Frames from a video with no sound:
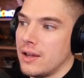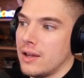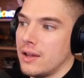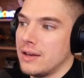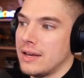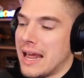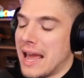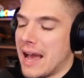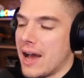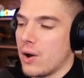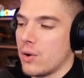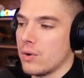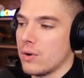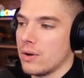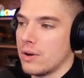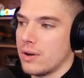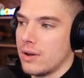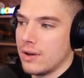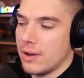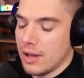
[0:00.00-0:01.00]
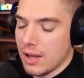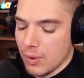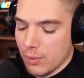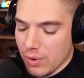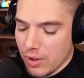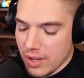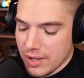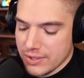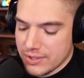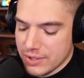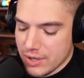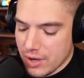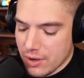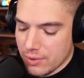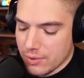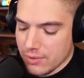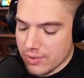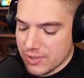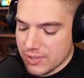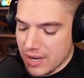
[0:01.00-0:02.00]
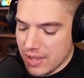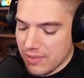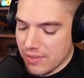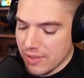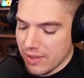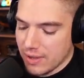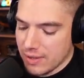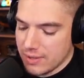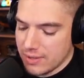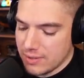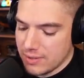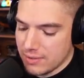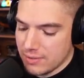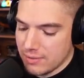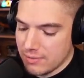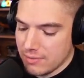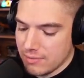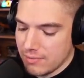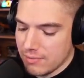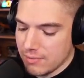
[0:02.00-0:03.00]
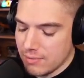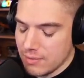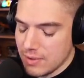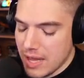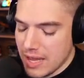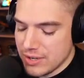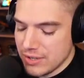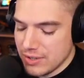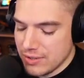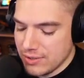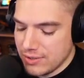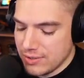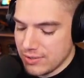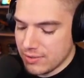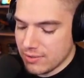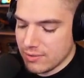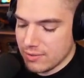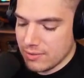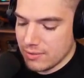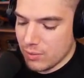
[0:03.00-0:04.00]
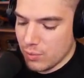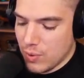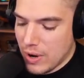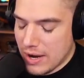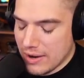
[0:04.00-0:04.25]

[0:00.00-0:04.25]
Now, I will also say this Legends, where